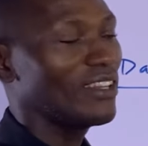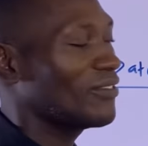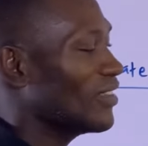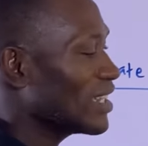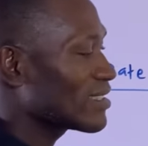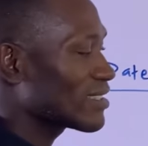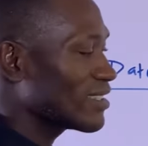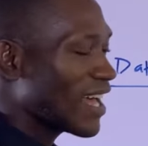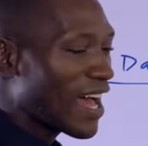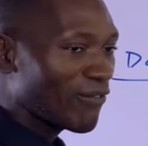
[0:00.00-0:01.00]
that
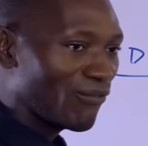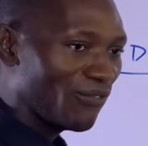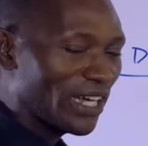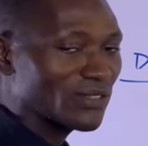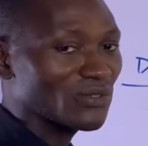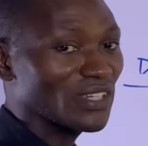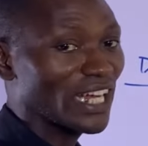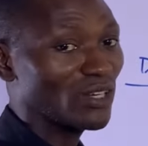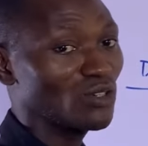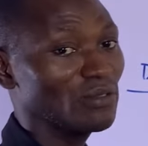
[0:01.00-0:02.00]
affect the
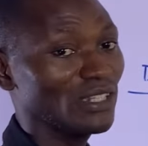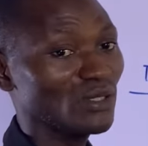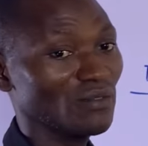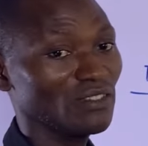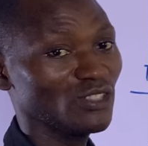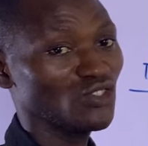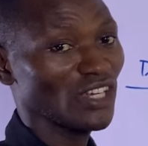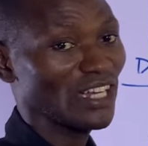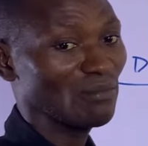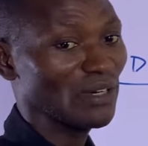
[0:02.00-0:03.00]
agreement of the
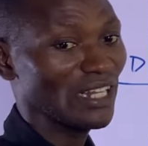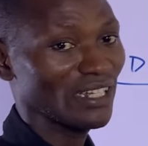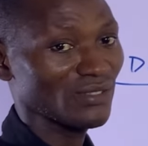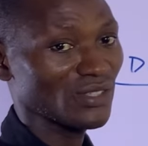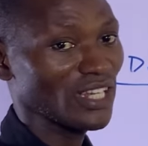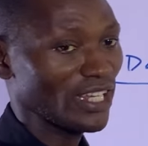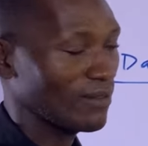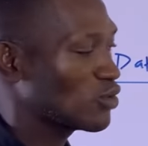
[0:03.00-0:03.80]
trial balance here.